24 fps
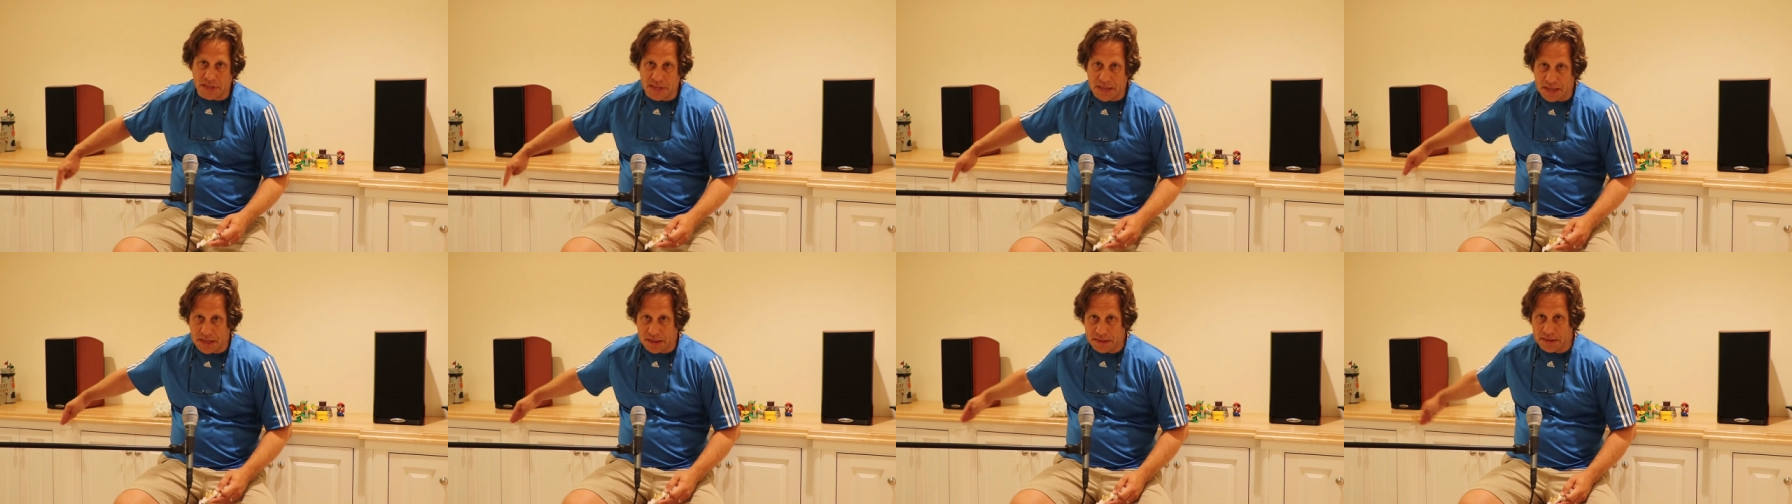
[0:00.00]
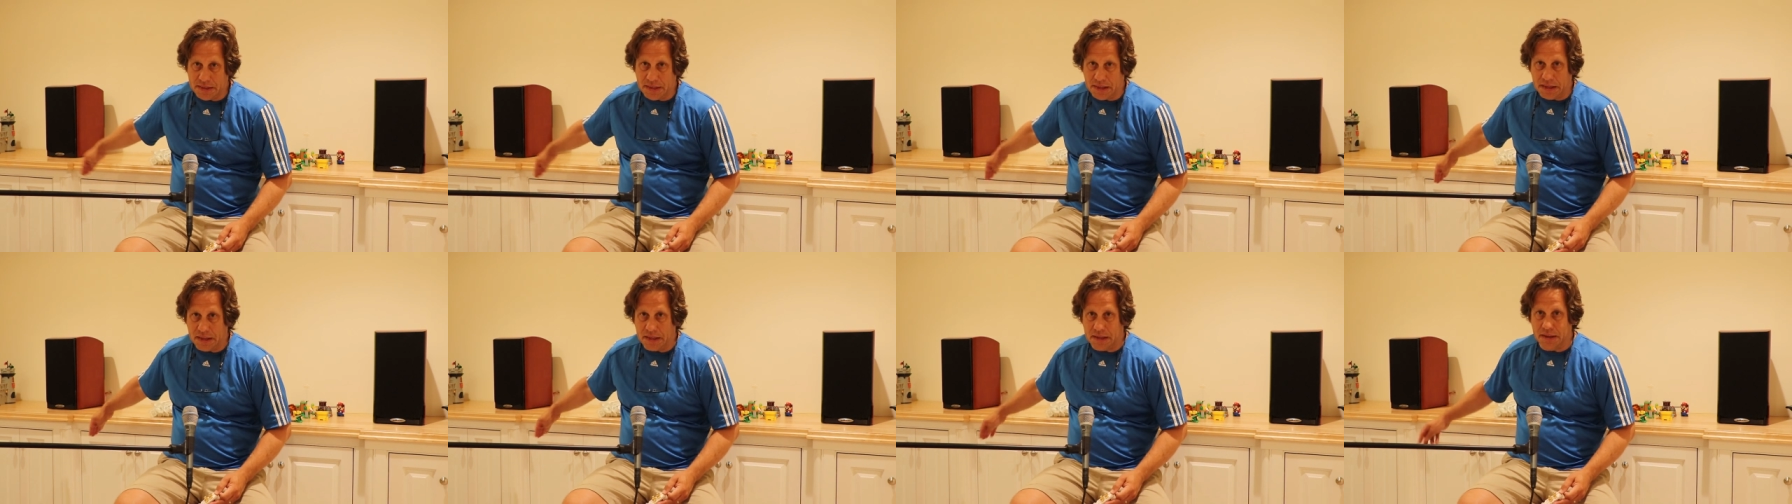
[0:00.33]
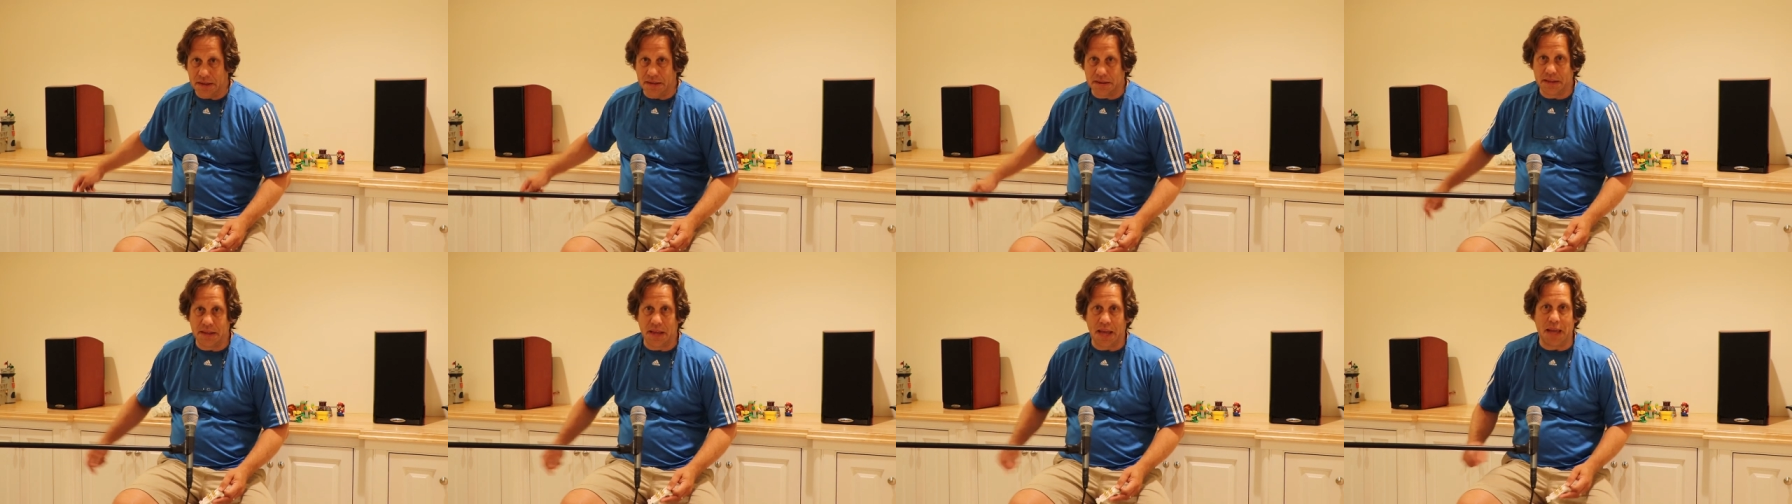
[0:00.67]
ca the
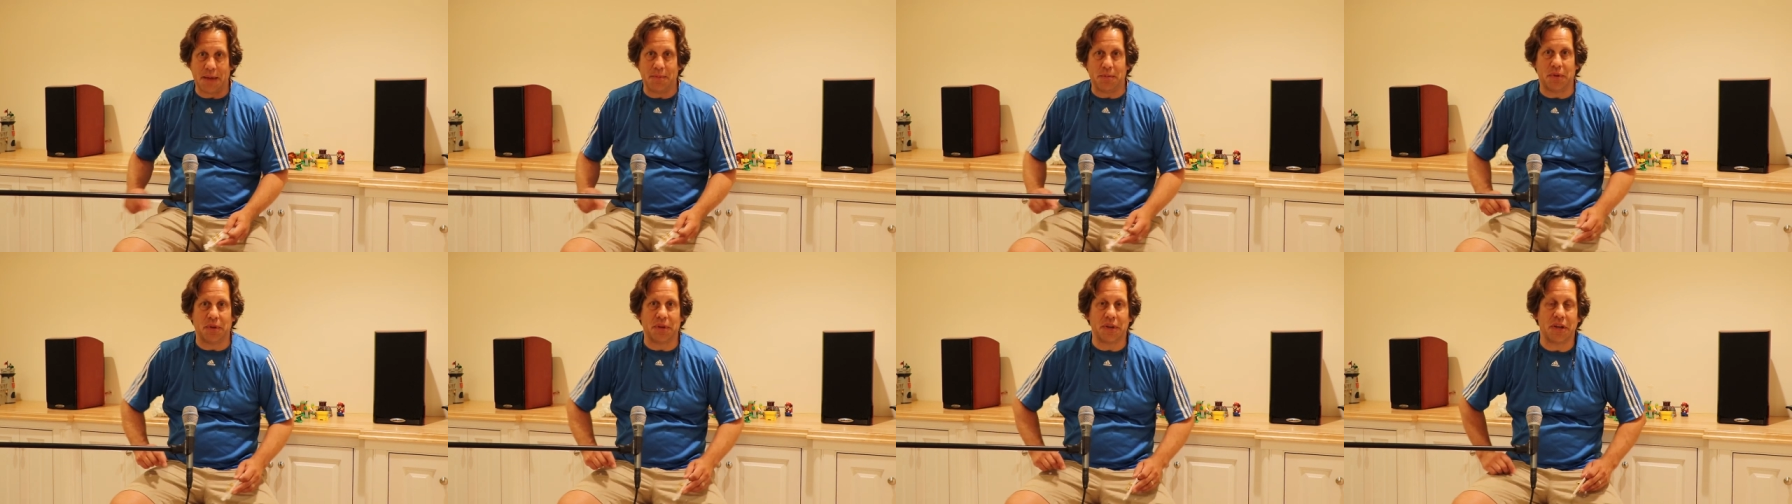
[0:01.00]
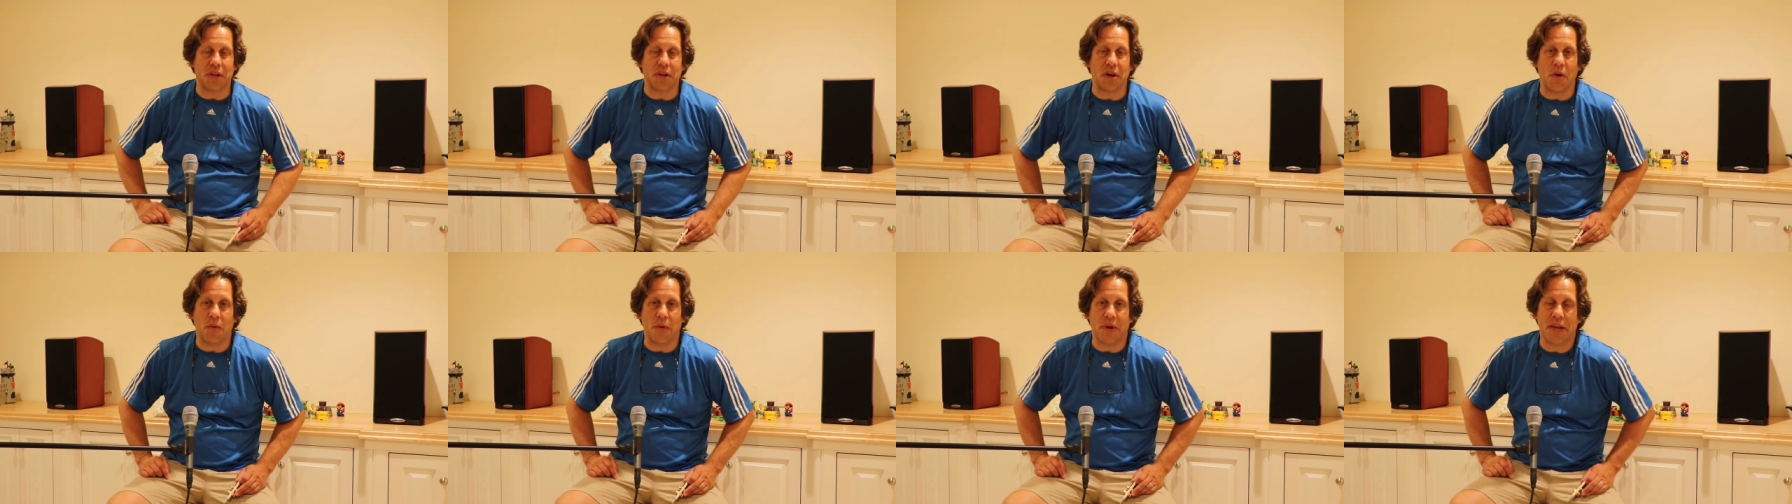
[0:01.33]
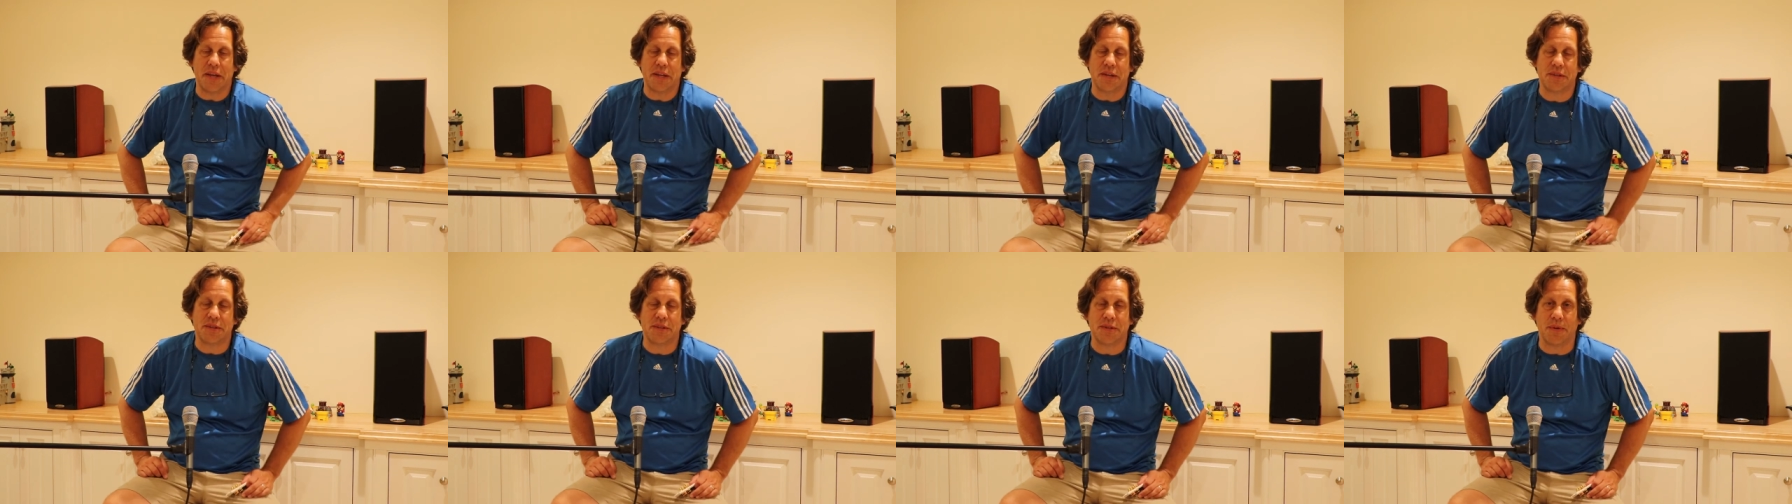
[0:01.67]
uh, cable could go
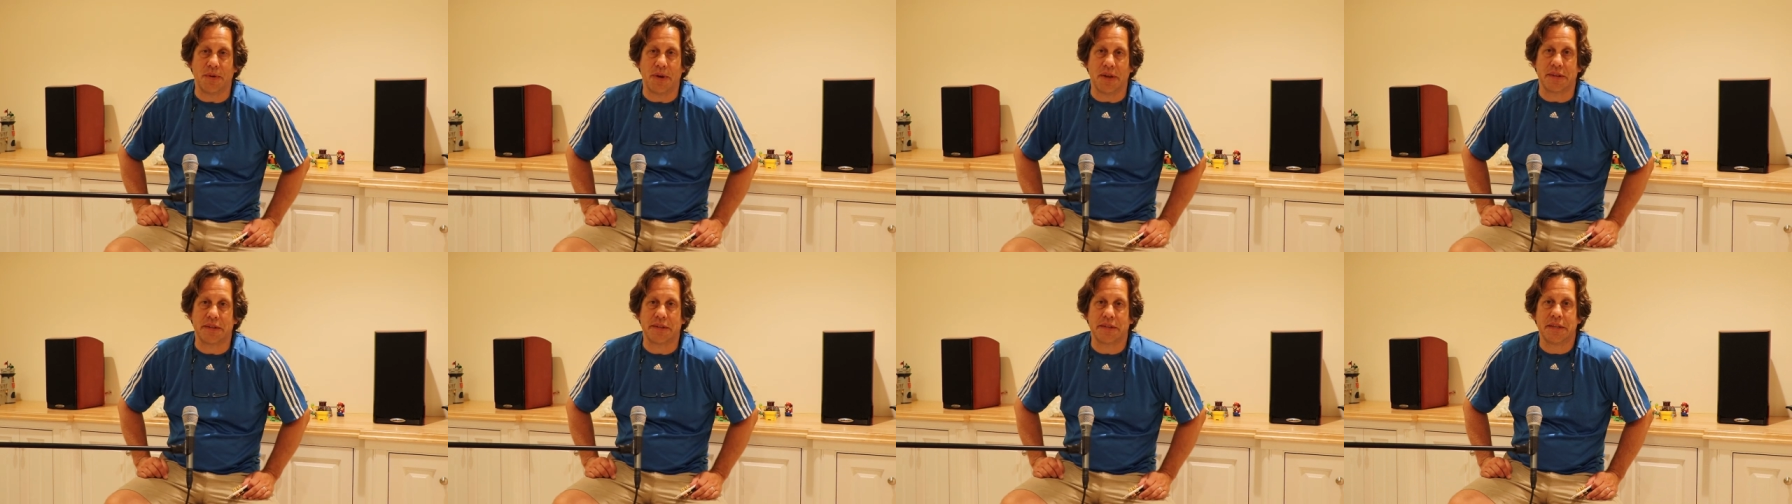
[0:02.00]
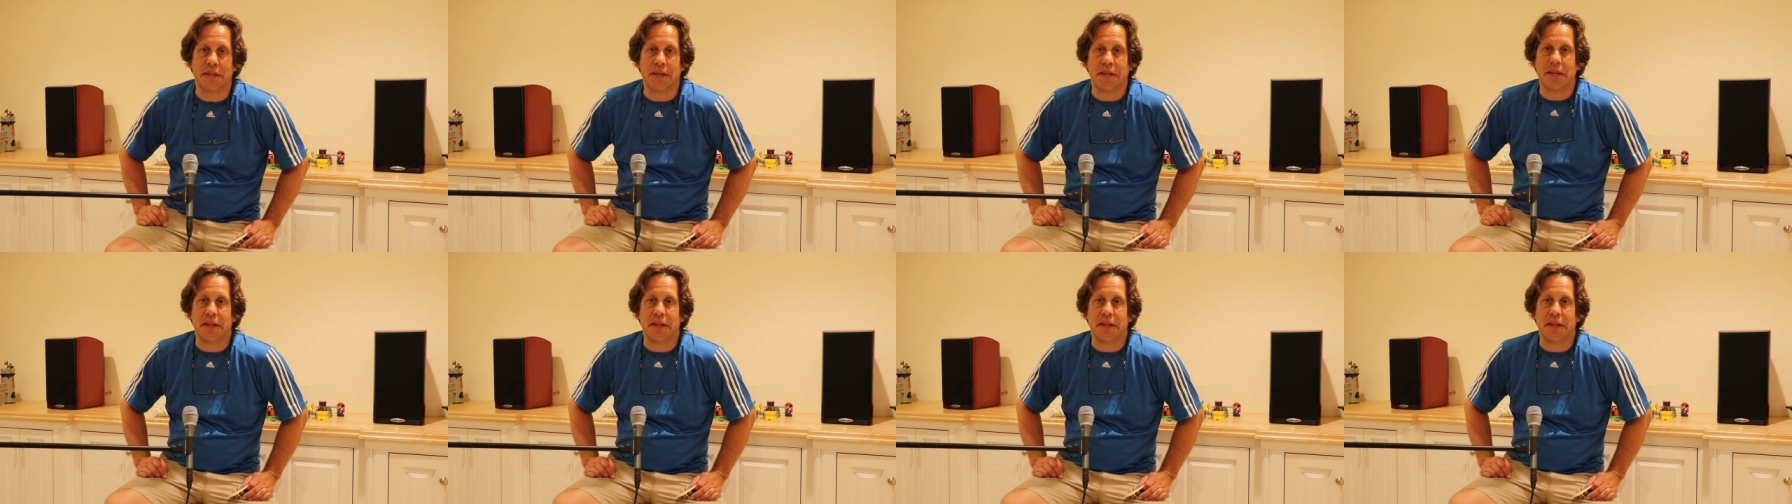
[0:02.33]
into it.